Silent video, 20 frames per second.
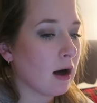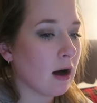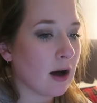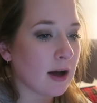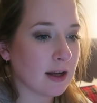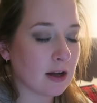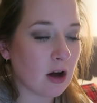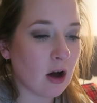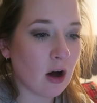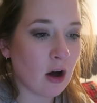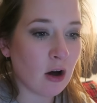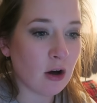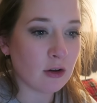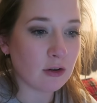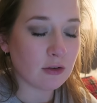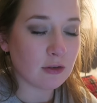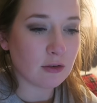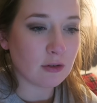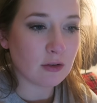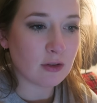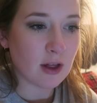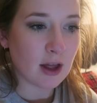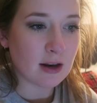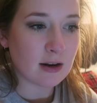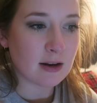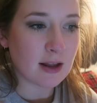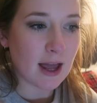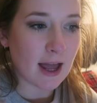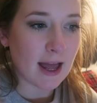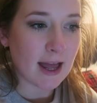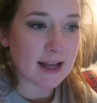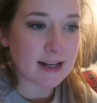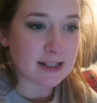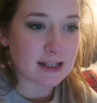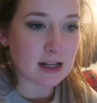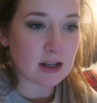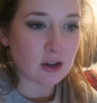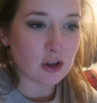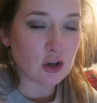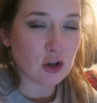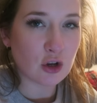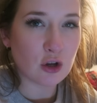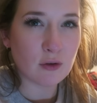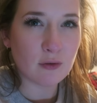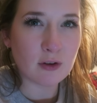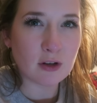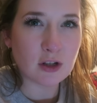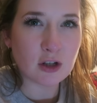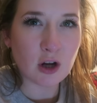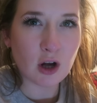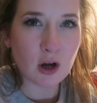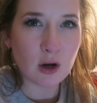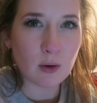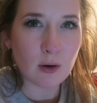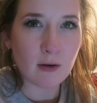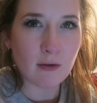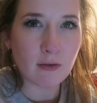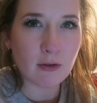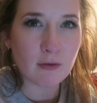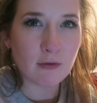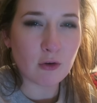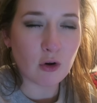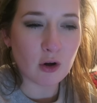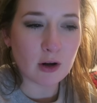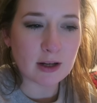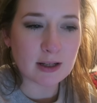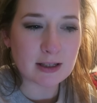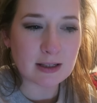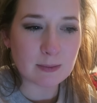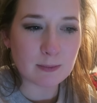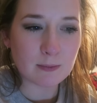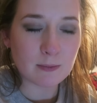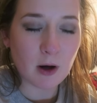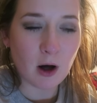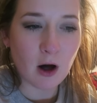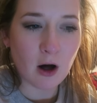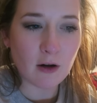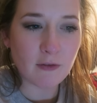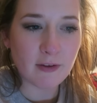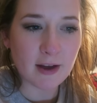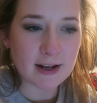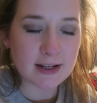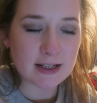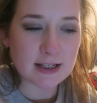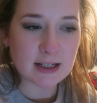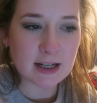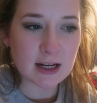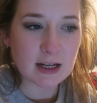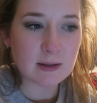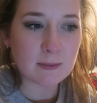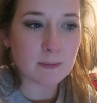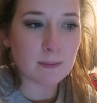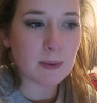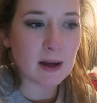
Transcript: I can't then edit the new video if the vlog is half edited.